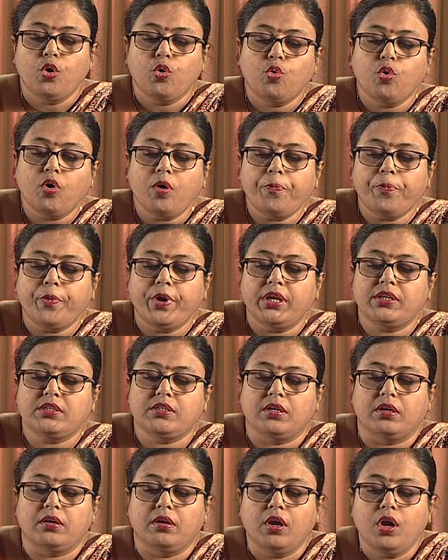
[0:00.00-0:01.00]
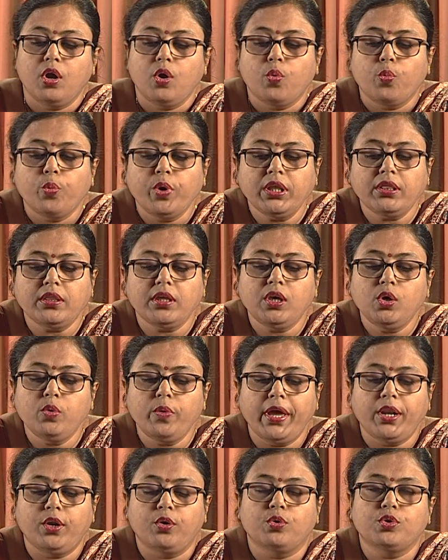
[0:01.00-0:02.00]
cooperating with
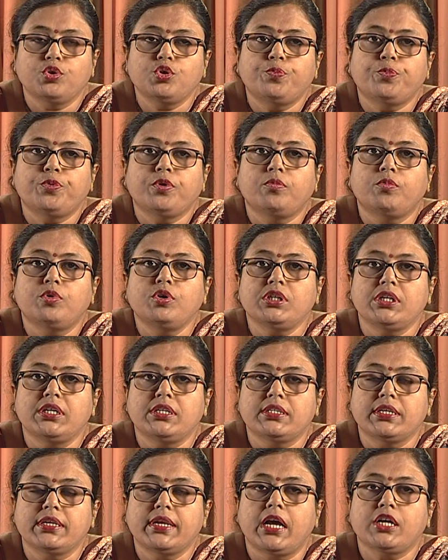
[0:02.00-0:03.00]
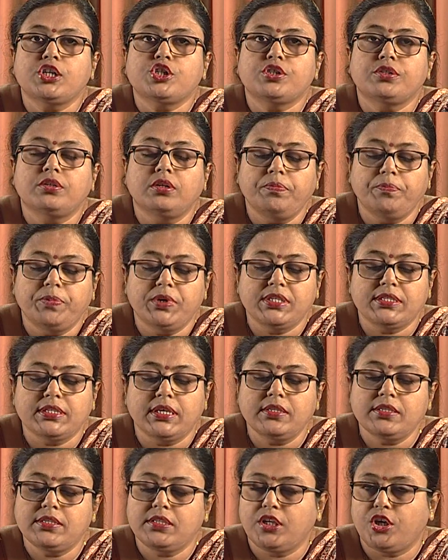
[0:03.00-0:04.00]
UNO to promote international peace
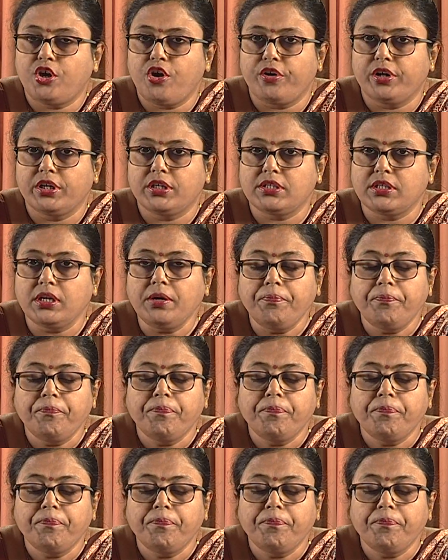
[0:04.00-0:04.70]
and security,